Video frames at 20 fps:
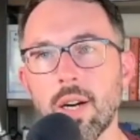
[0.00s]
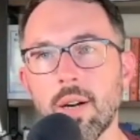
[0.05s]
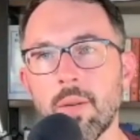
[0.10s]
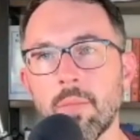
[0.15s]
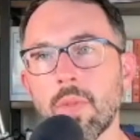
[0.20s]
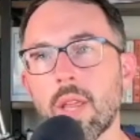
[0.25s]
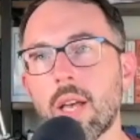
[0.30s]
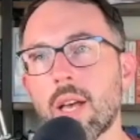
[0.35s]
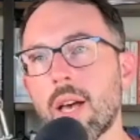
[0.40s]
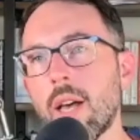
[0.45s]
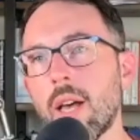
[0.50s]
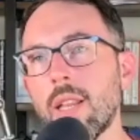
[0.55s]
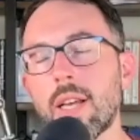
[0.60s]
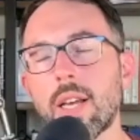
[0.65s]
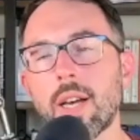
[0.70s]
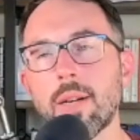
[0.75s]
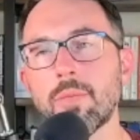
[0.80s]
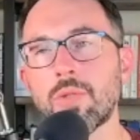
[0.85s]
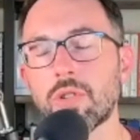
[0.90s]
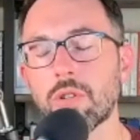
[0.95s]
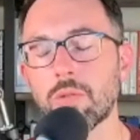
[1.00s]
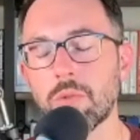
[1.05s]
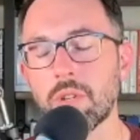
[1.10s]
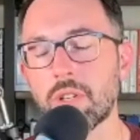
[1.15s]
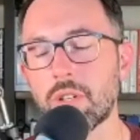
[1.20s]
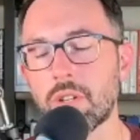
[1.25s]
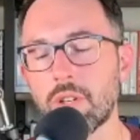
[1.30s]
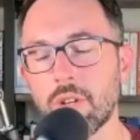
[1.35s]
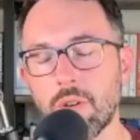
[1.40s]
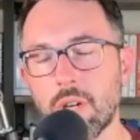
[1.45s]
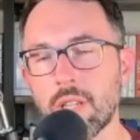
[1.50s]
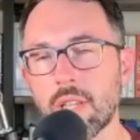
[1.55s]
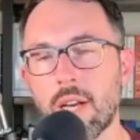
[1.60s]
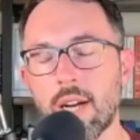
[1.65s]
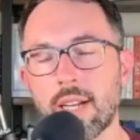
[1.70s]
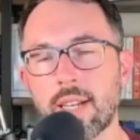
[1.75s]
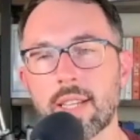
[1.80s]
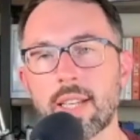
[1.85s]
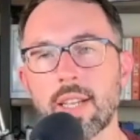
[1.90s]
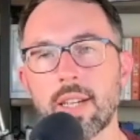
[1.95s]
Like I'm sure we could go
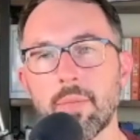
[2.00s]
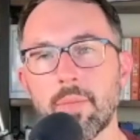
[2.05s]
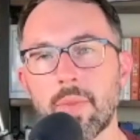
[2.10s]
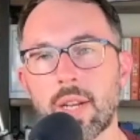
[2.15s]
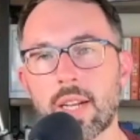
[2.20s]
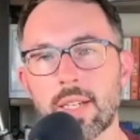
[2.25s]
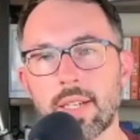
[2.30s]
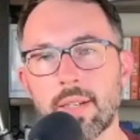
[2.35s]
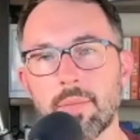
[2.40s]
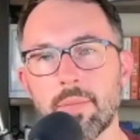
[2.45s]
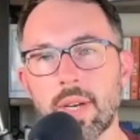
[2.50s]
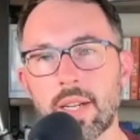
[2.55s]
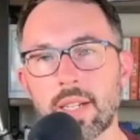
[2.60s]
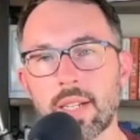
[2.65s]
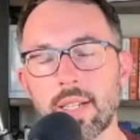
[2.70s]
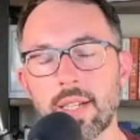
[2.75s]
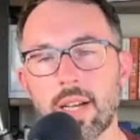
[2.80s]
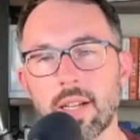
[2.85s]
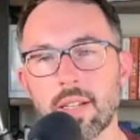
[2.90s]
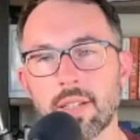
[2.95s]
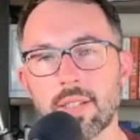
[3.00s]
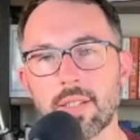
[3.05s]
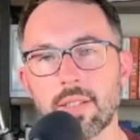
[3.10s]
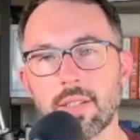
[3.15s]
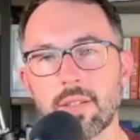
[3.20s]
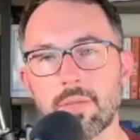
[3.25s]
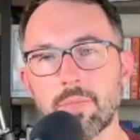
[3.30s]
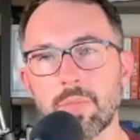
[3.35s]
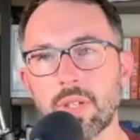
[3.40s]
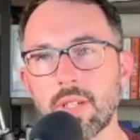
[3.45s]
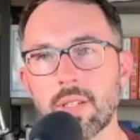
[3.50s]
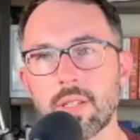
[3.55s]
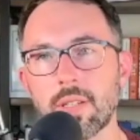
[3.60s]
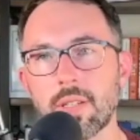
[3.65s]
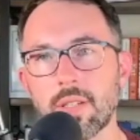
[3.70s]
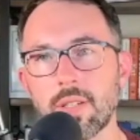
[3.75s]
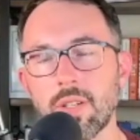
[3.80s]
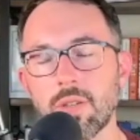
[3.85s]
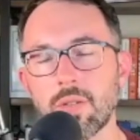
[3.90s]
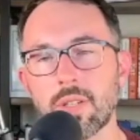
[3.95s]
online and get a meta-analysis, but
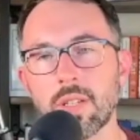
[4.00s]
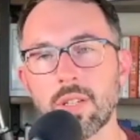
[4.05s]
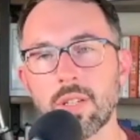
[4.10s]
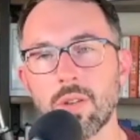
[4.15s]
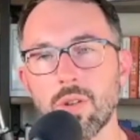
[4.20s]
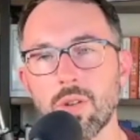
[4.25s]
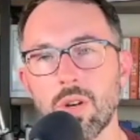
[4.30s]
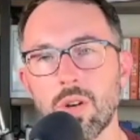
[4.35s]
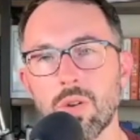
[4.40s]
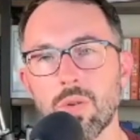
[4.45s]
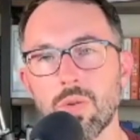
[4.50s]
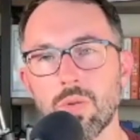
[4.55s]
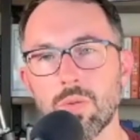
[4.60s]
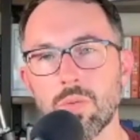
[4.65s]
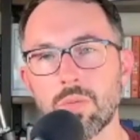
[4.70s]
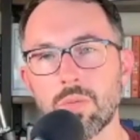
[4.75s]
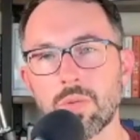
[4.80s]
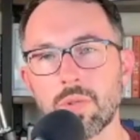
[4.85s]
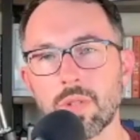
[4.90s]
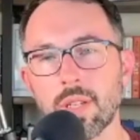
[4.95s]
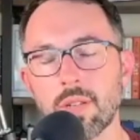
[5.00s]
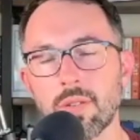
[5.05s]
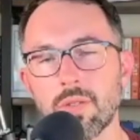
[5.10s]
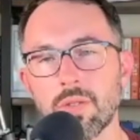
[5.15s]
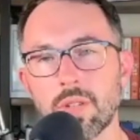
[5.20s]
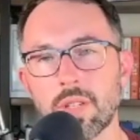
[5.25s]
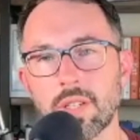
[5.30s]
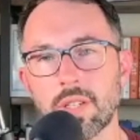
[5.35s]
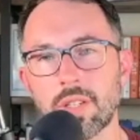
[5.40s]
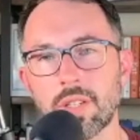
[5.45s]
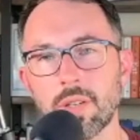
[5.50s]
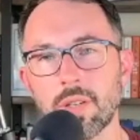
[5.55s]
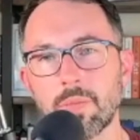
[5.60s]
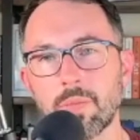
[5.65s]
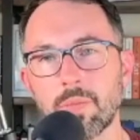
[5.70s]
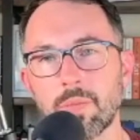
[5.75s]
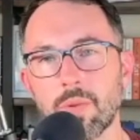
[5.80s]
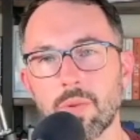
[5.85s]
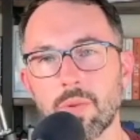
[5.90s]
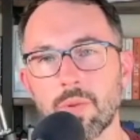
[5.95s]
it's, you know, it's in the low single digit
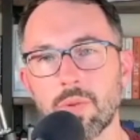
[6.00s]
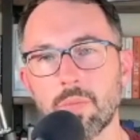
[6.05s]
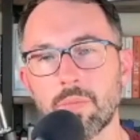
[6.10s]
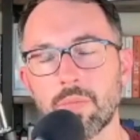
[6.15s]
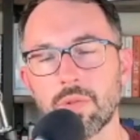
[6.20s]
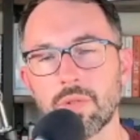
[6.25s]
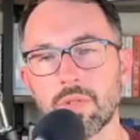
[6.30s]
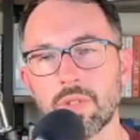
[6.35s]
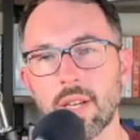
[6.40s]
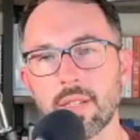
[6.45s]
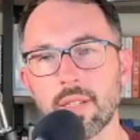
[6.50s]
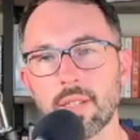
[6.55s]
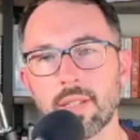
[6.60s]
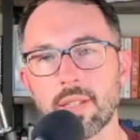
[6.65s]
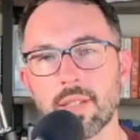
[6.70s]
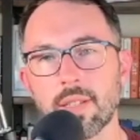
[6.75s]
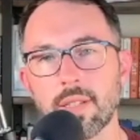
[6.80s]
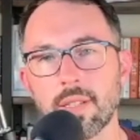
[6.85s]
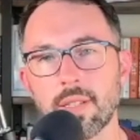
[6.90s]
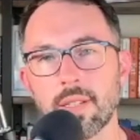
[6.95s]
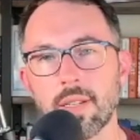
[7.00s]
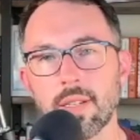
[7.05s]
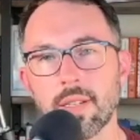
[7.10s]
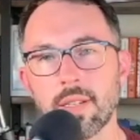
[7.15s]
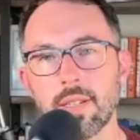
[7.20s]
percents. Yeah.